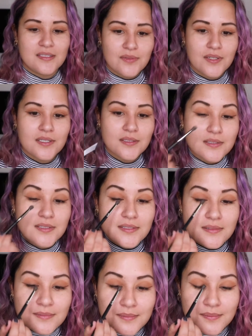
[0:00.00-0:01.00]
fails.
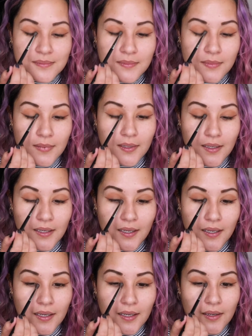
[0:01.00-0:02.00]

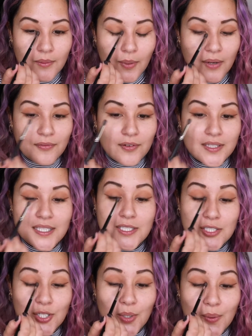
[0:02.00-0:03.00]
Rightfully
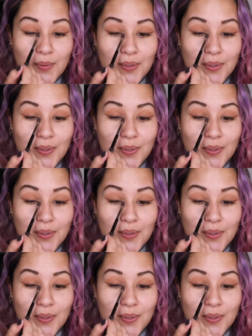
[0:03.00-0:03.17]
so,